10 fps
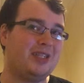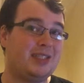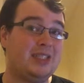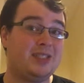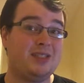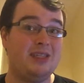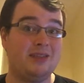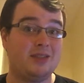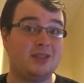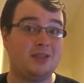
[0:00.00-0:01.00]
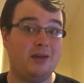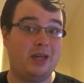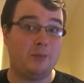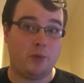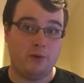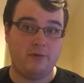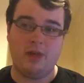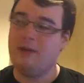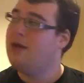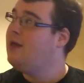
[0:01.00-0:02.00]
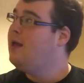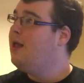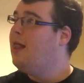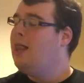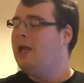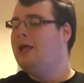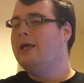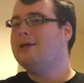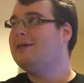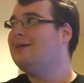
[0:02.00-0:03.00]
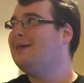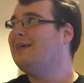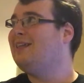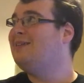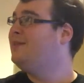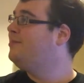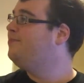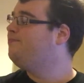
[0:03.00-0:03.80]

It's a stunning movie, and